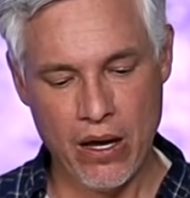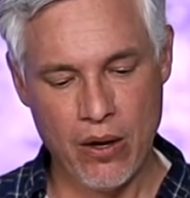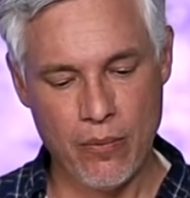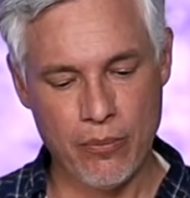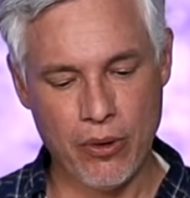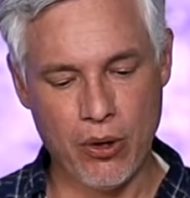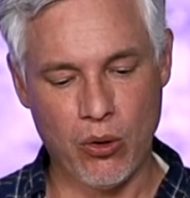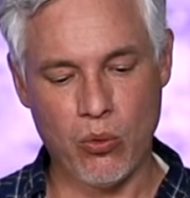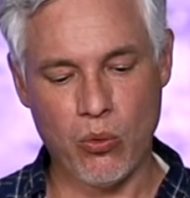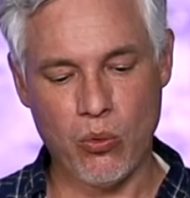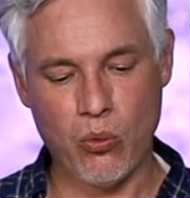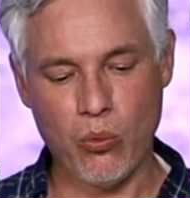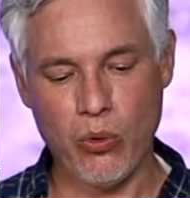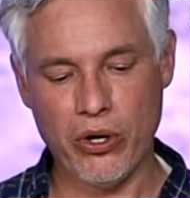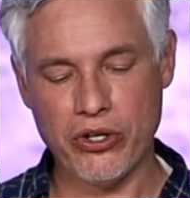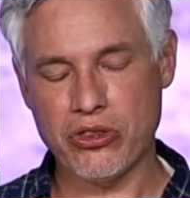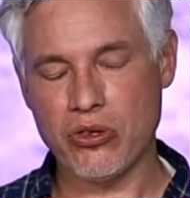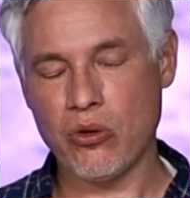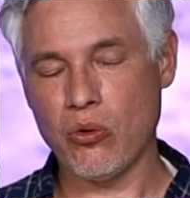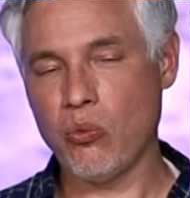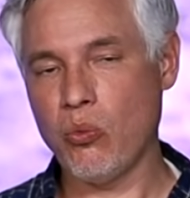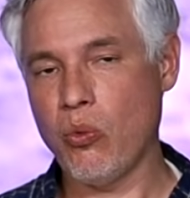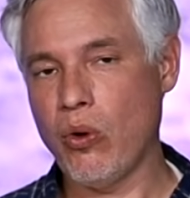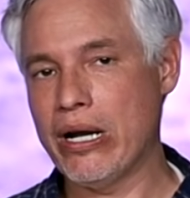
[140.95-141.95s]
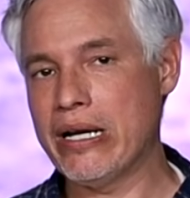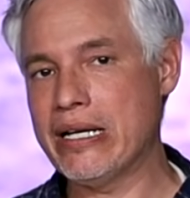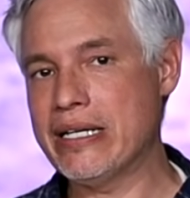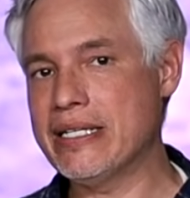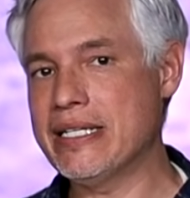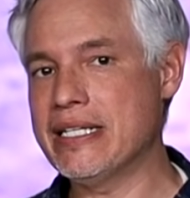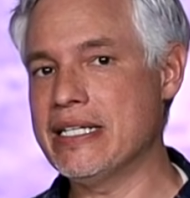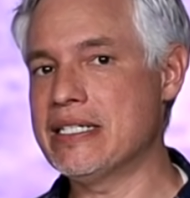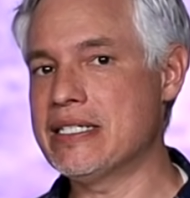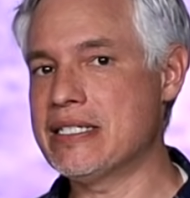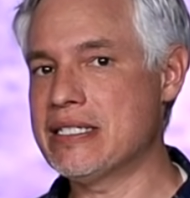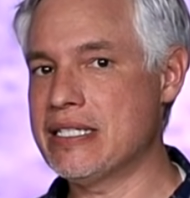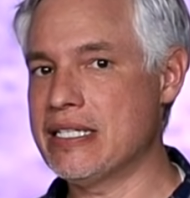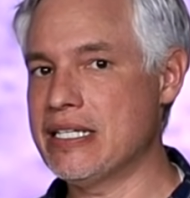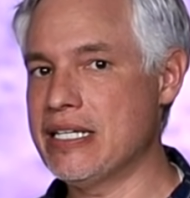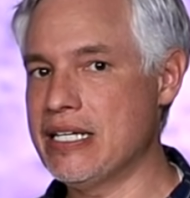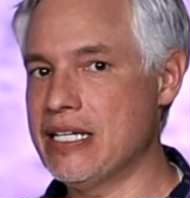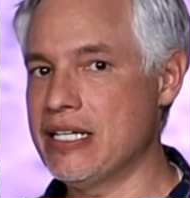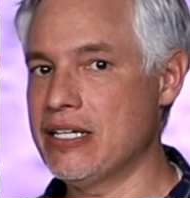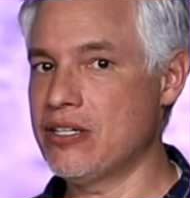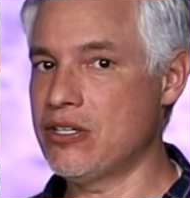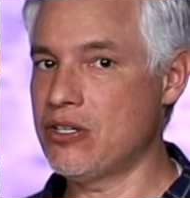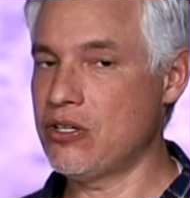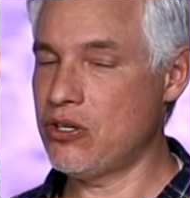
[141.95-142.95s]
But what the
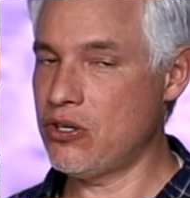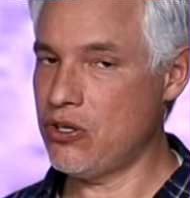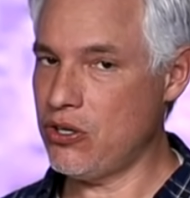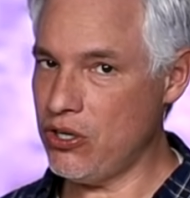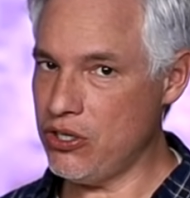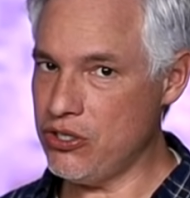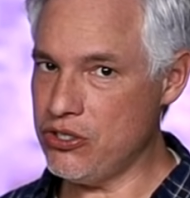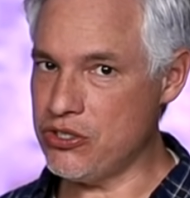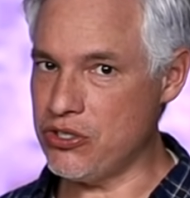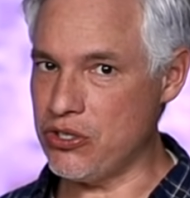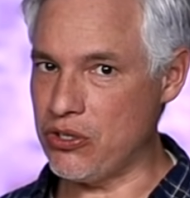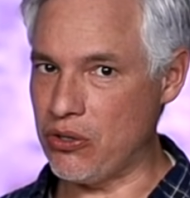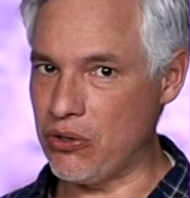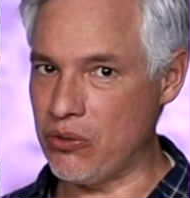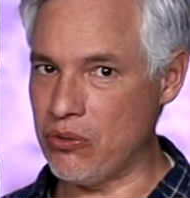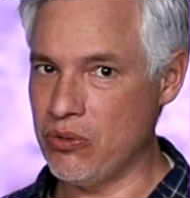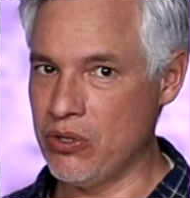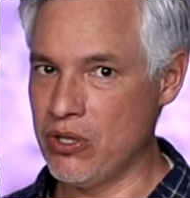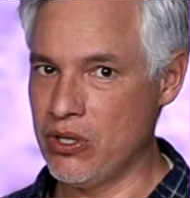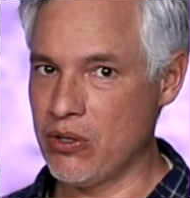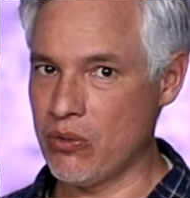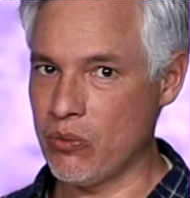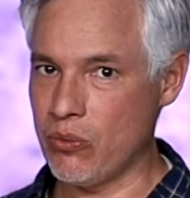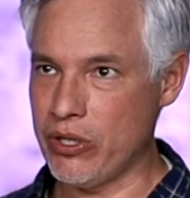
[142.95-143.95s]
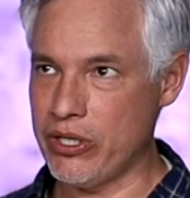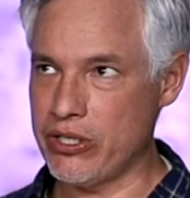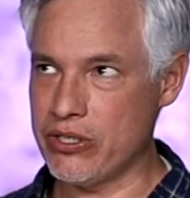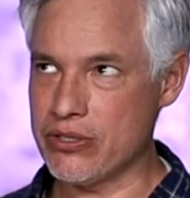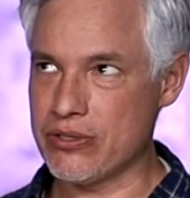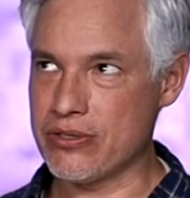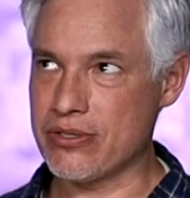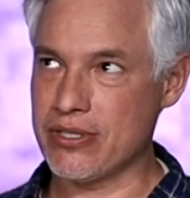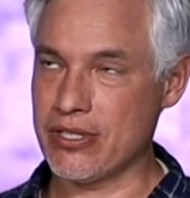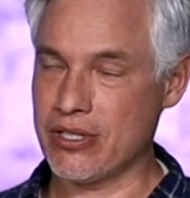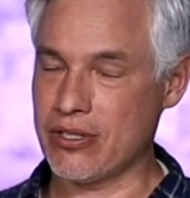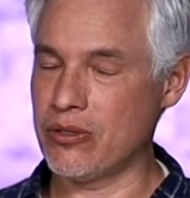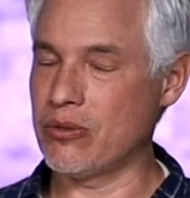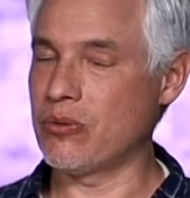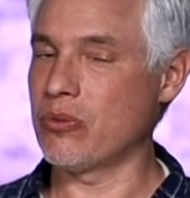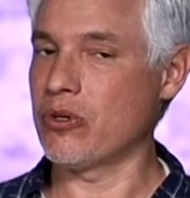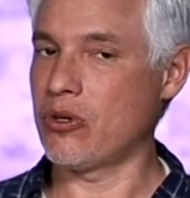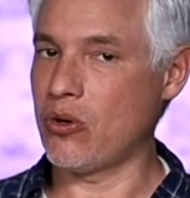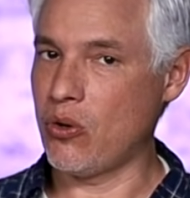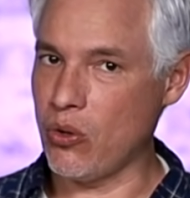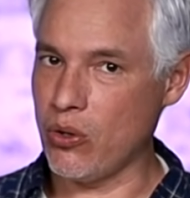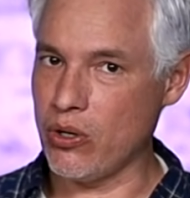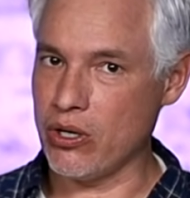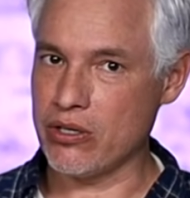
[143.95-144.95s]
1DC could do was it could
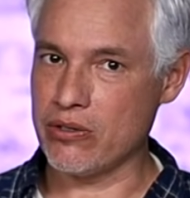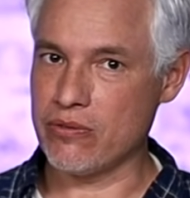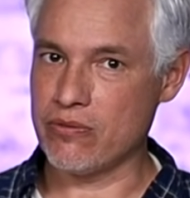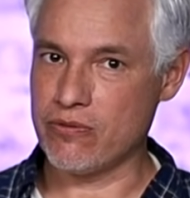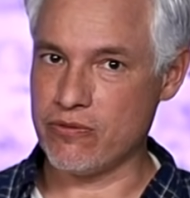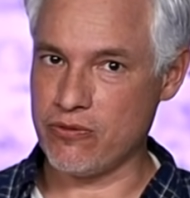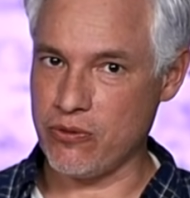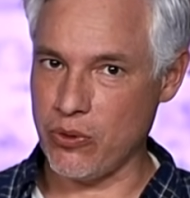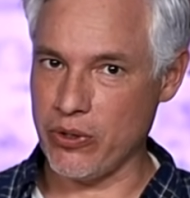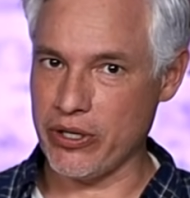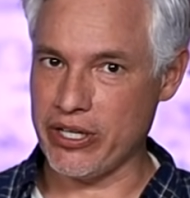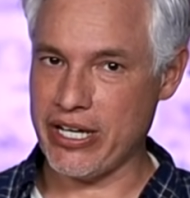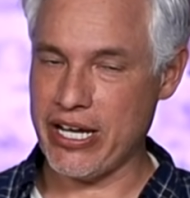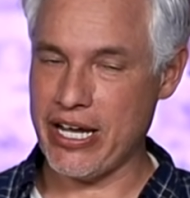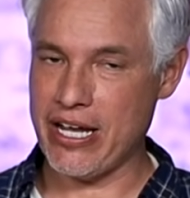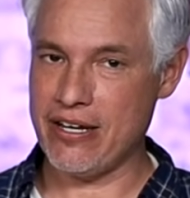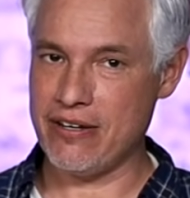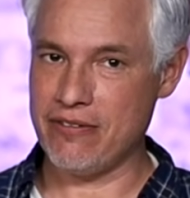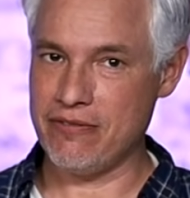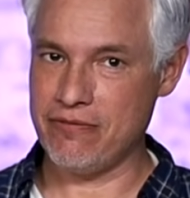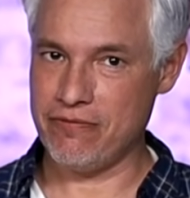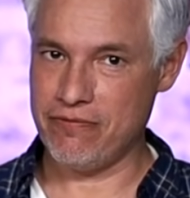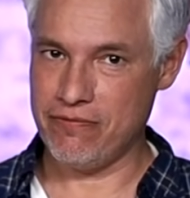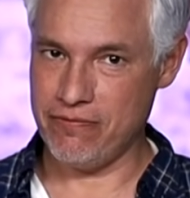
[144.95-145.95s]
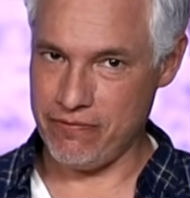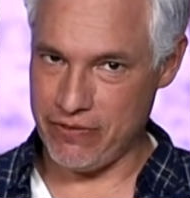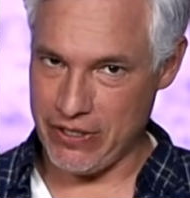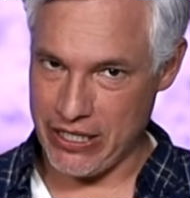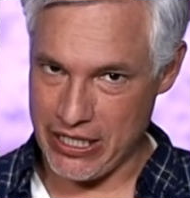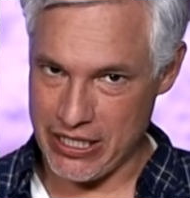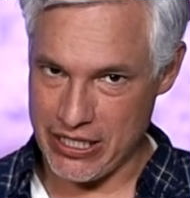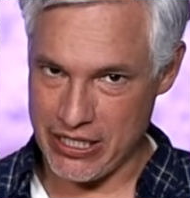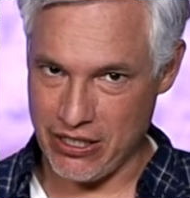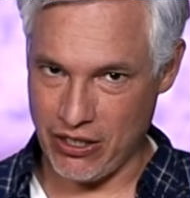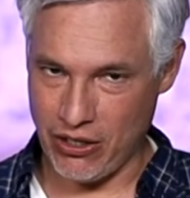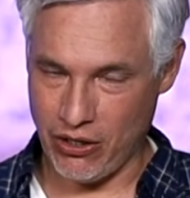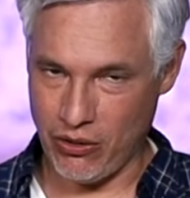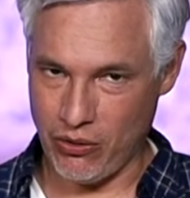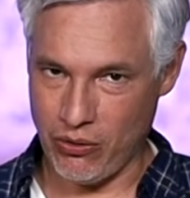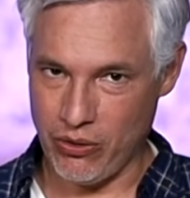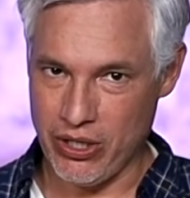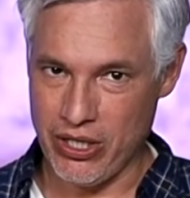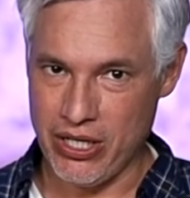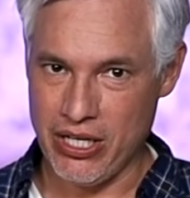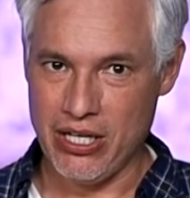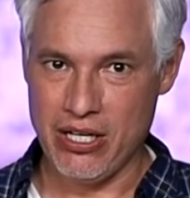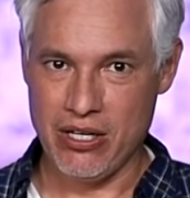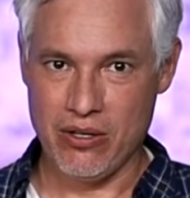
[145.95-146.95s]
record 4K video,
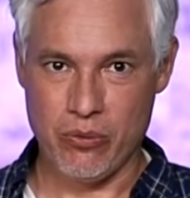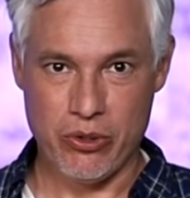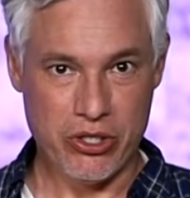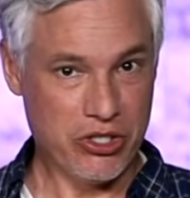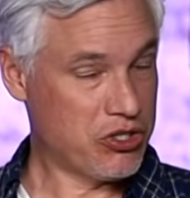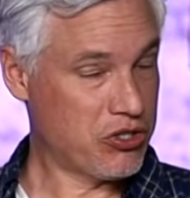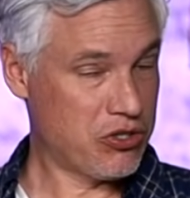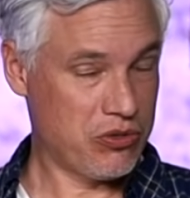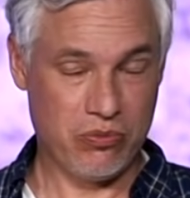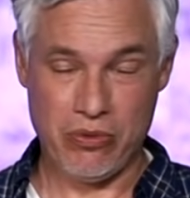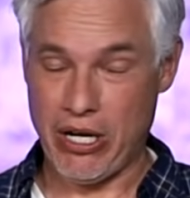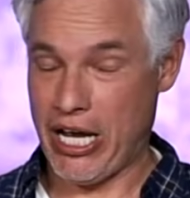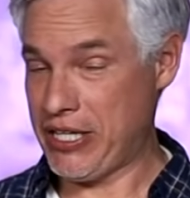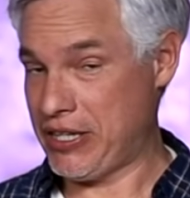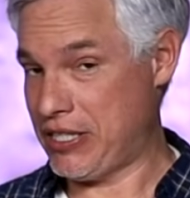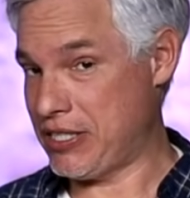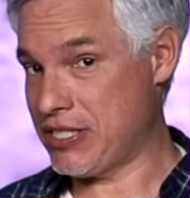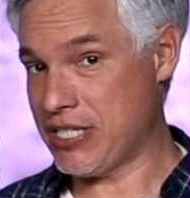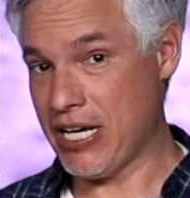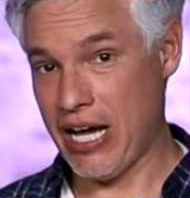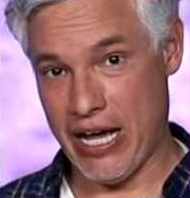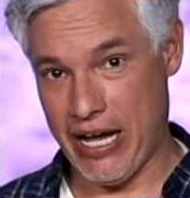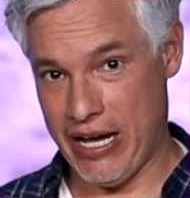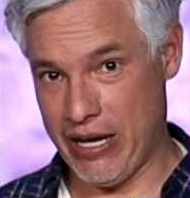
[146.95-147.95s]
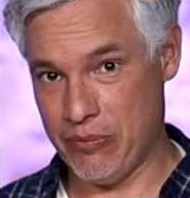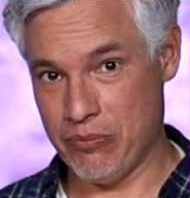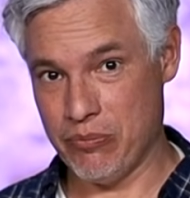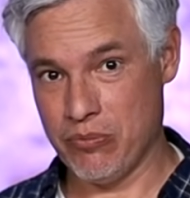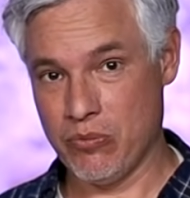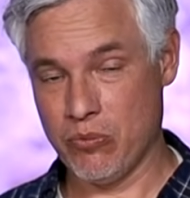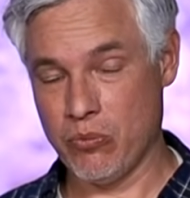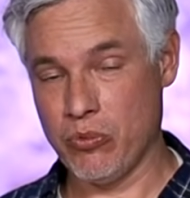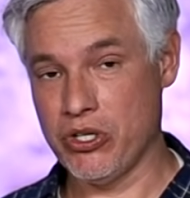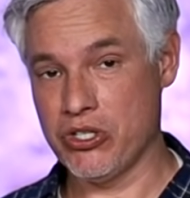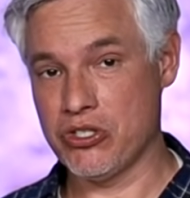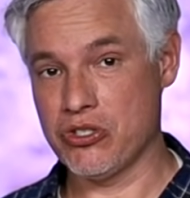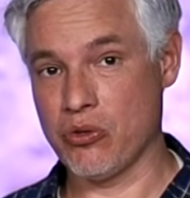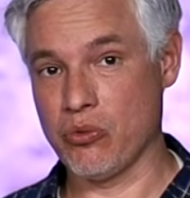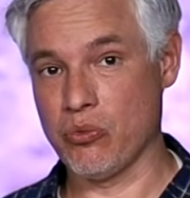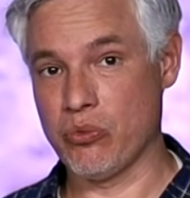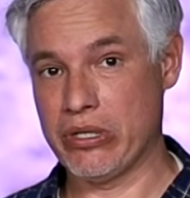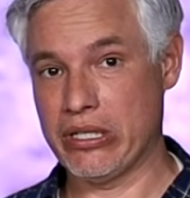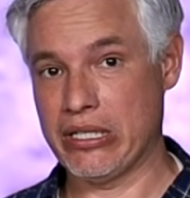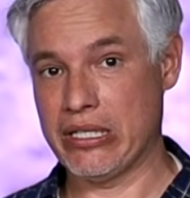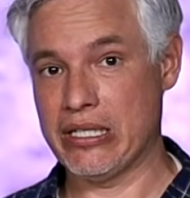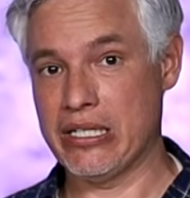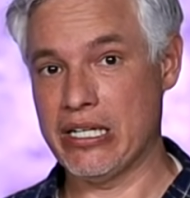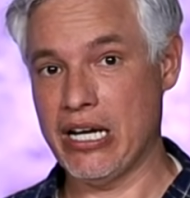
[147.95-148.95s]
which at the time was a
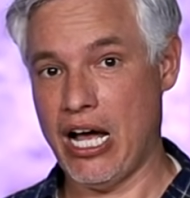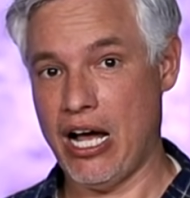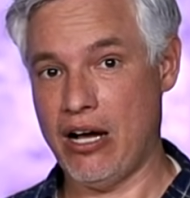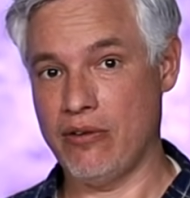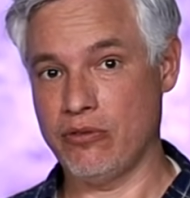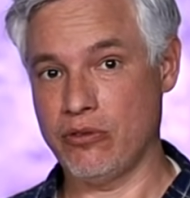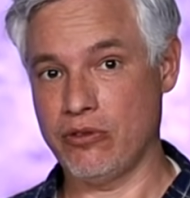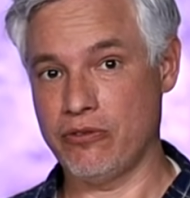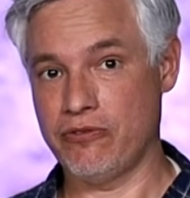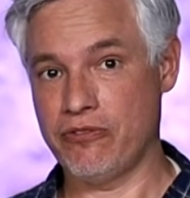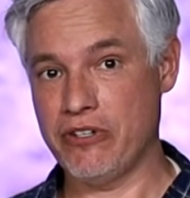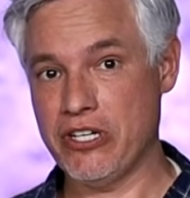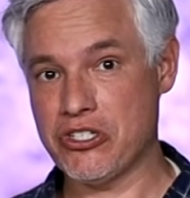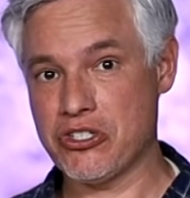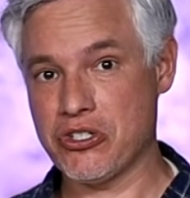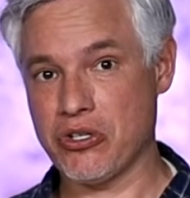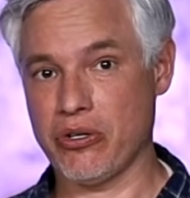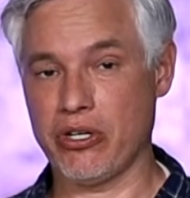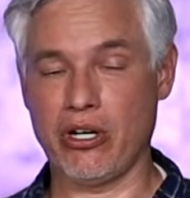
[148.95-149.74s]
really novel feature.